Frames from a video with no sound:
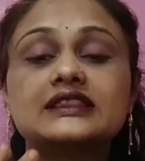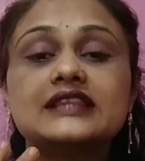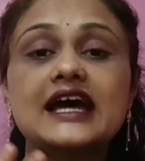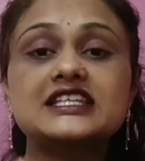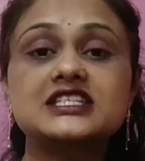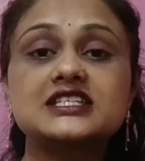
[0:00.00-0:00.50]

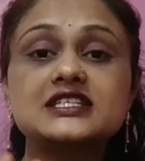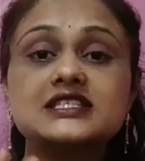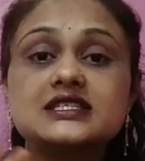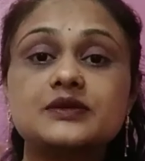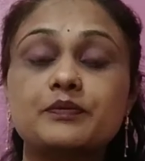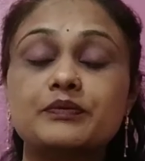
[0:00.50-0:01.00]
that
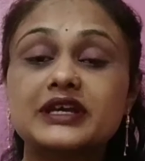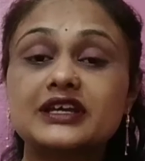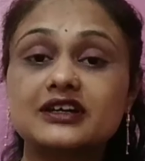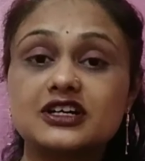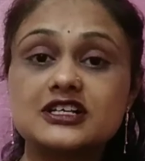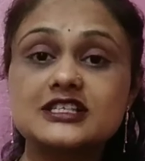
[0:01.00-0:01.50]
is
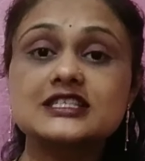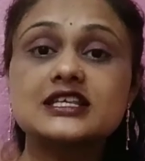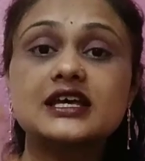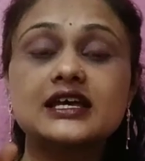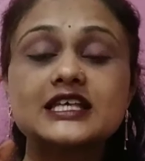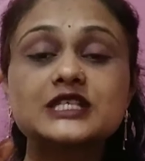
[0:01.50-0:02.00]
because
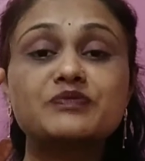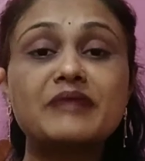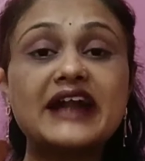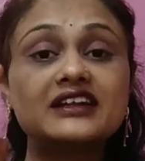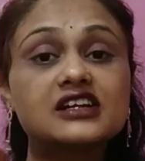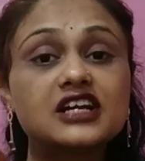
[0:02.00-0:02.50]
his
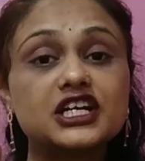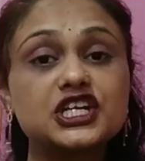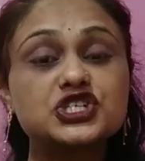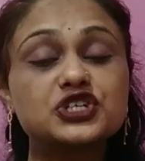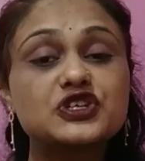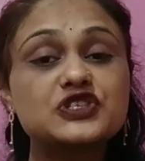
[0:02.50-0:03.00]
mental
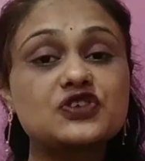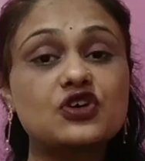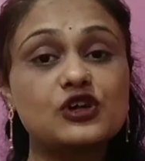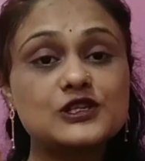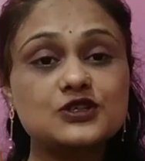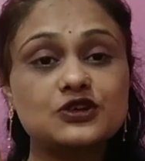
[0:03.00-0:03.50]
condition is
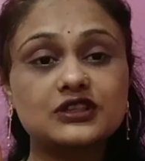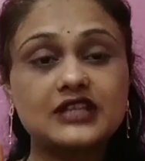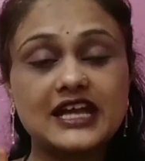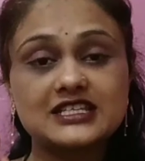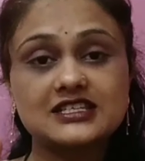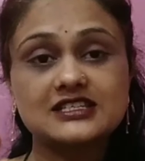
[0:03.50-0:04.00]
also
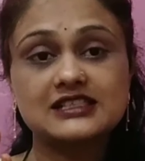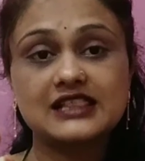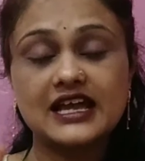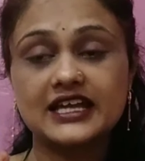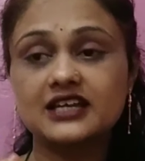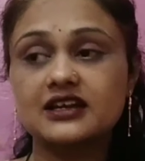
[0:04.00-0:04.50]
that is
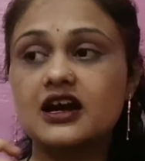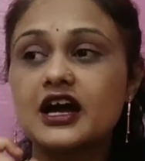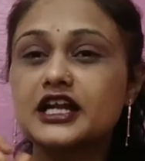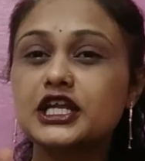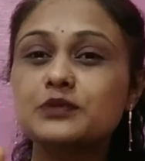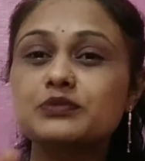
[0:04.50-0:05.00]
like
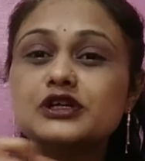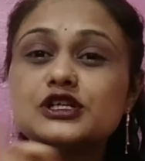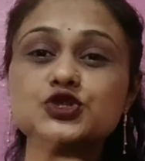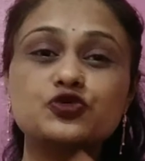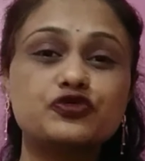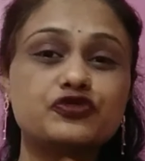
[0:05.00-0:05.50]
unable
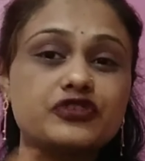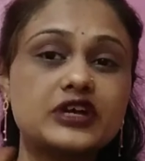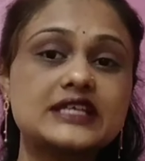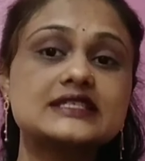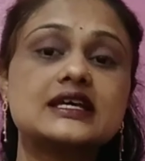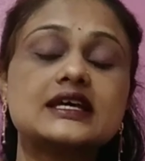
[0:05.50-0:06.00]
to
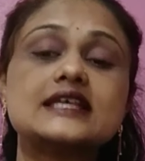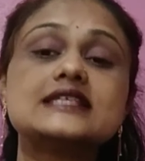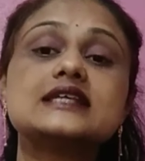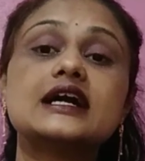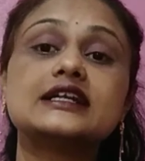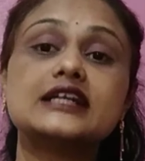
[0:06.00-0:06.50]
fix
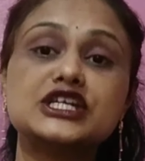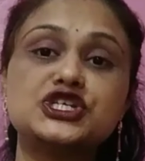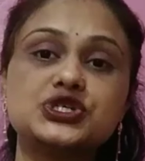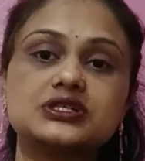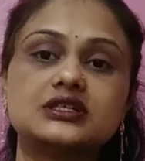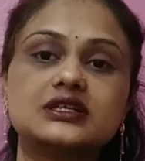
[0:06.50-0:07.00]
his
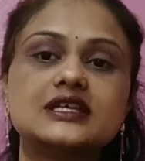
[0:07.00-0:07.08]
attention.